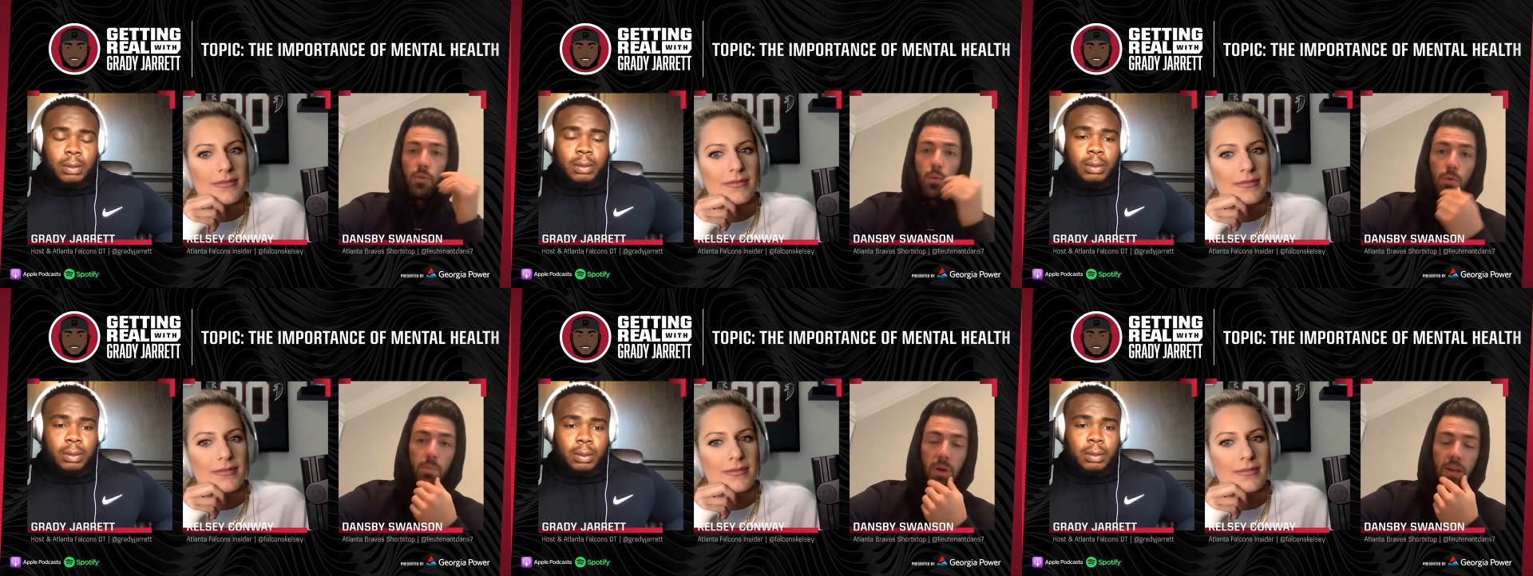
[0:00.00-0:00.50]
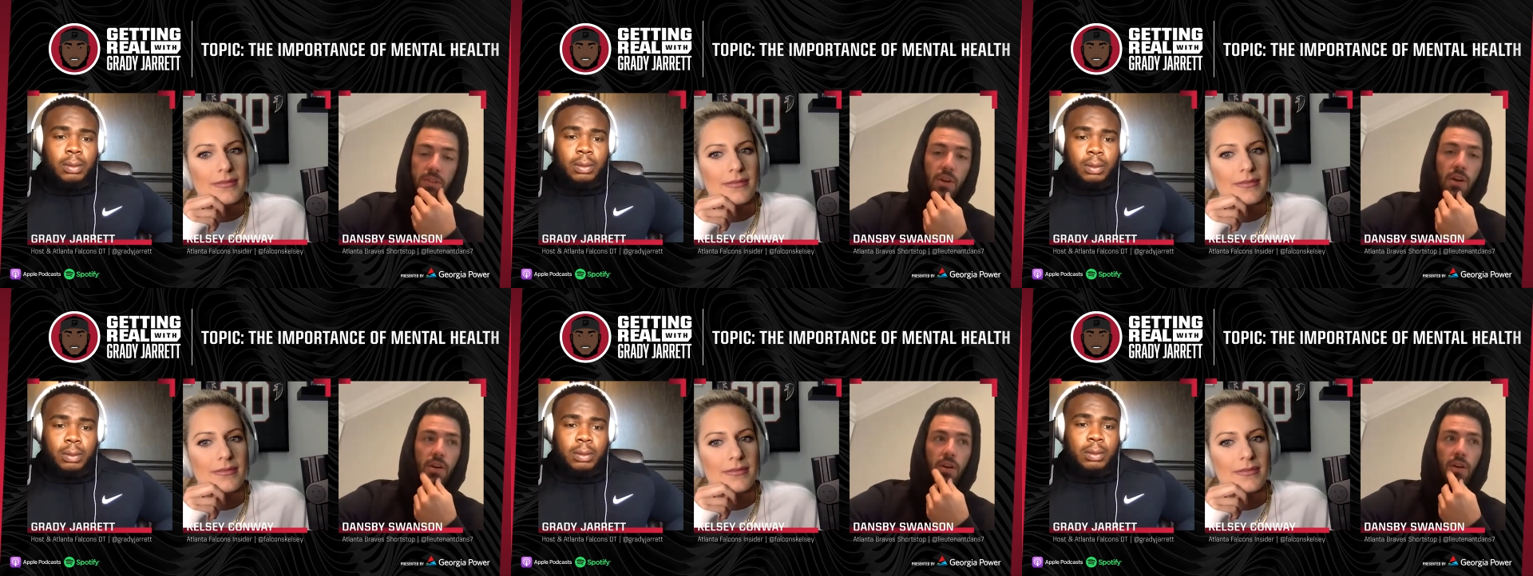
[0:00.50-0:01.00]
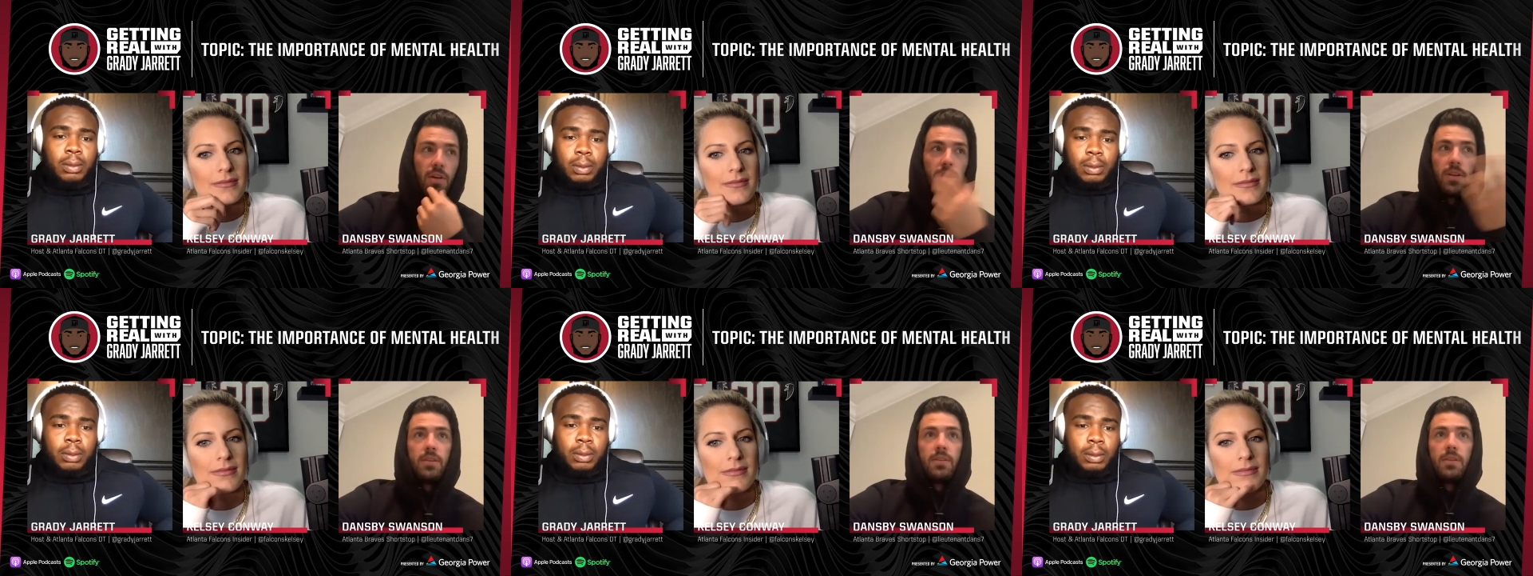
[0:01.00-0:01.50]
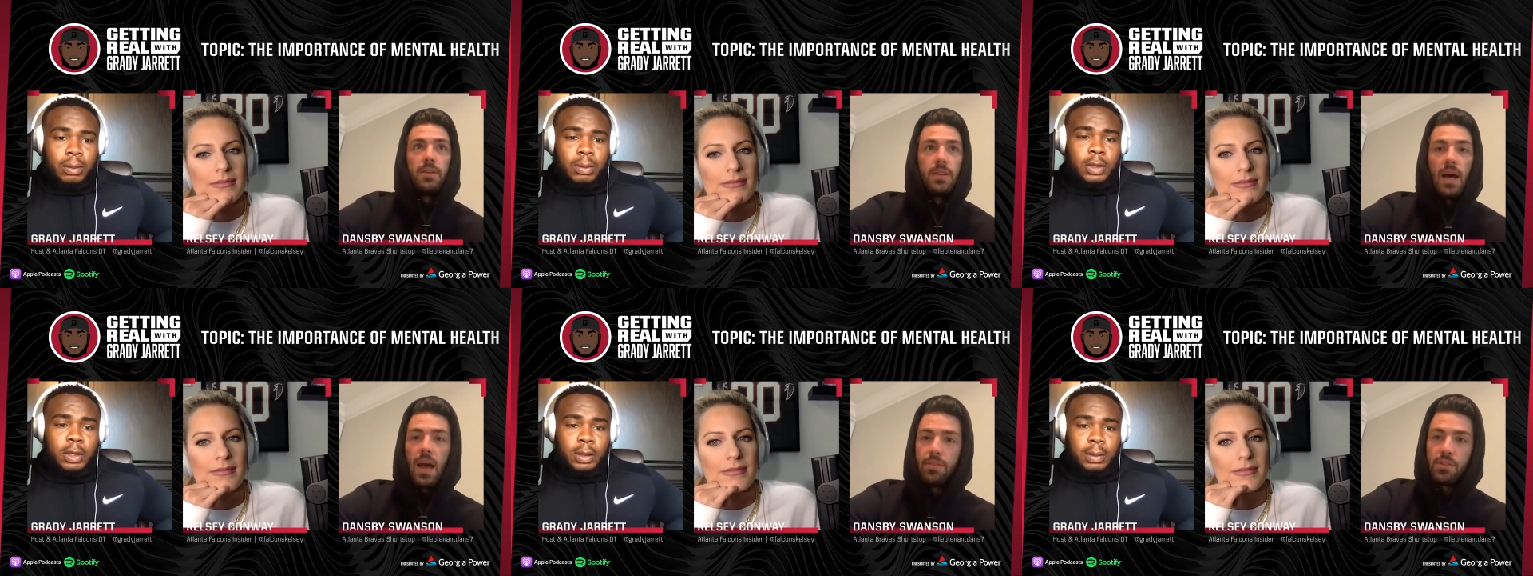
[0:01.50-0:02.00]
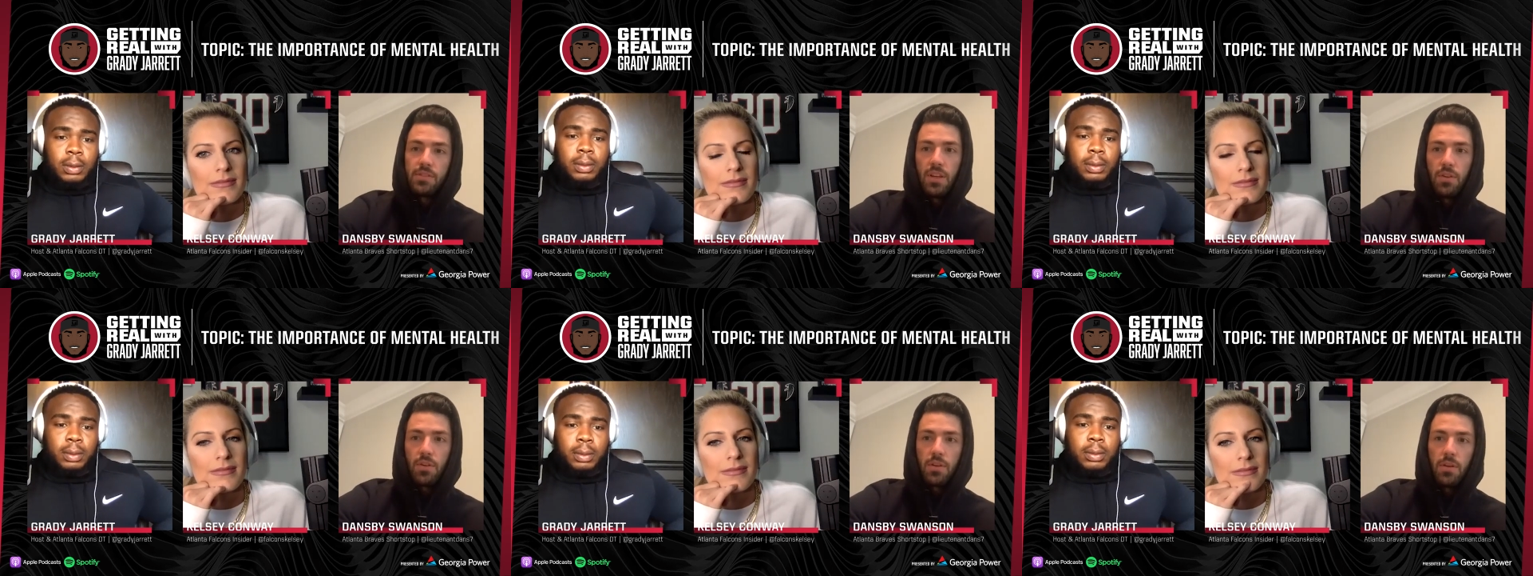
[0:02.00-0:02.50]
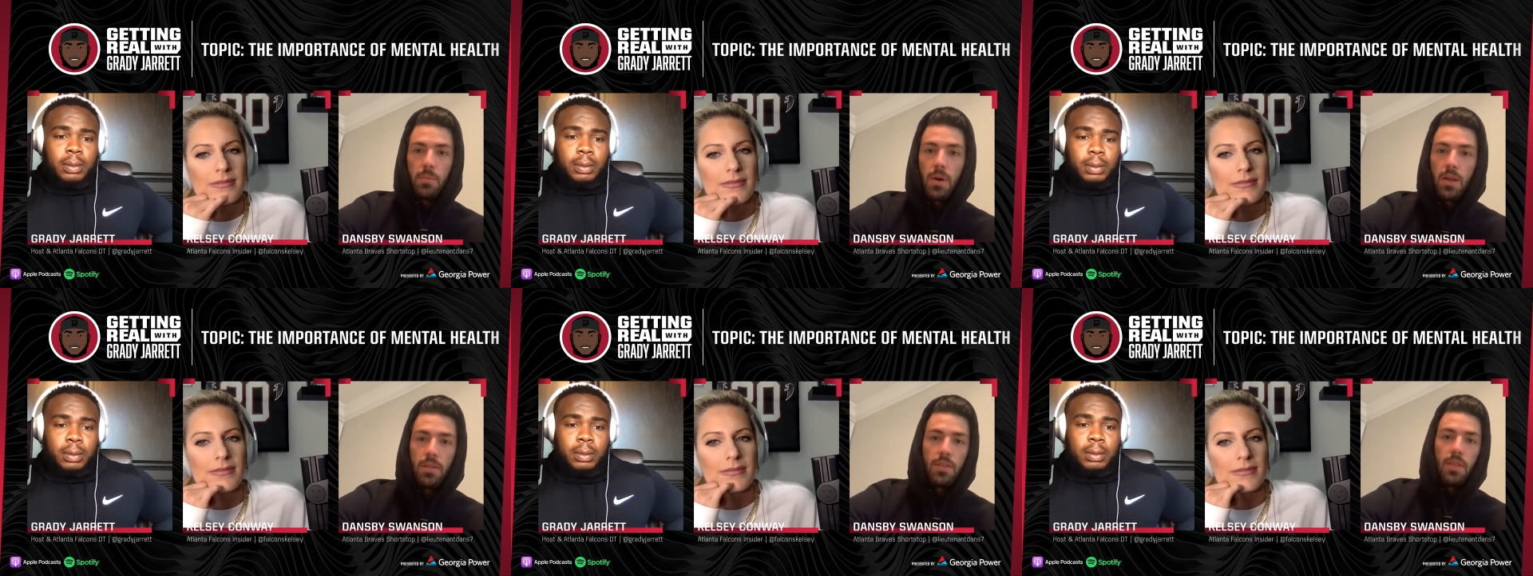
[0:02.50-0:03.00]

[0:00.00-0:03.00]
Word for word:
Speaker 1: the world playing soccer, and yeah. I haven't seen her in a month.